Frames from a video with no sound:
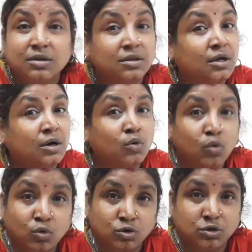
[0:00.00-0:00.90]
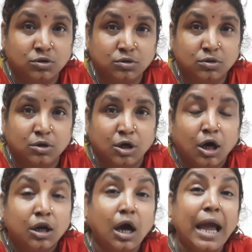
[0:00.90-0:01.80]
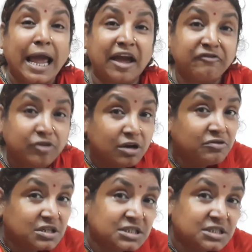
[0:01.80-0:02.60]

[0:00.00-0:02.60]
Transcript: The ghost. Now, have you ever